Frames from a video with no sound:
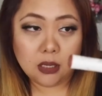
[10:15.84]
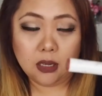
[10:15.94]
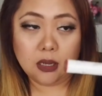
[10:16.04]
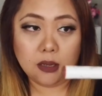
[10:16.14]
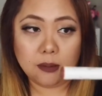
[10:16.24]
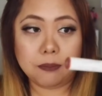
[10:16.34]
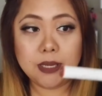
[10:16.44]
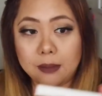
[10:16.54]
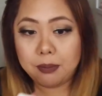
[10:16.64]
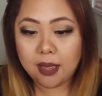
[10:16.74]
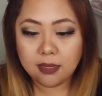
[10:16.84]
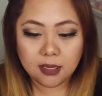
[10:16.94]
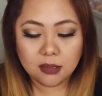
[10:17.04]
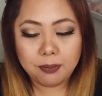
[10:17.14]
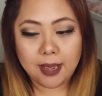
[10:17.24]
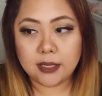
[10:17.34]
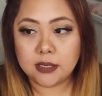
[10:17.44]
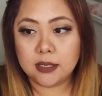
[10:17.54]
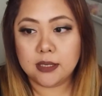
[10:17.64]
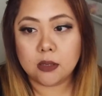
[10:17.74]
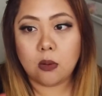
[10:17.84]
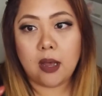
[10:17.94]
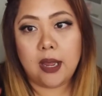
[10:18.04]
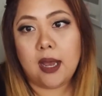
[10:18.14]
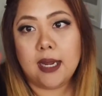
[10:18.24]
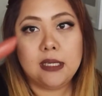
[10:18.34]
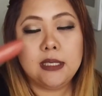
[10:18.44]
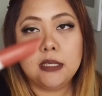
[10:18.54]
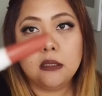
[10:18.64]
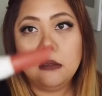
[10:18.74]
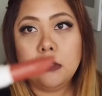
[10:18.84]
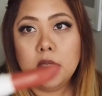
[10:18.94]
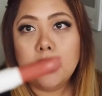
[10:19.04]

But I think the packaging is quite ideal.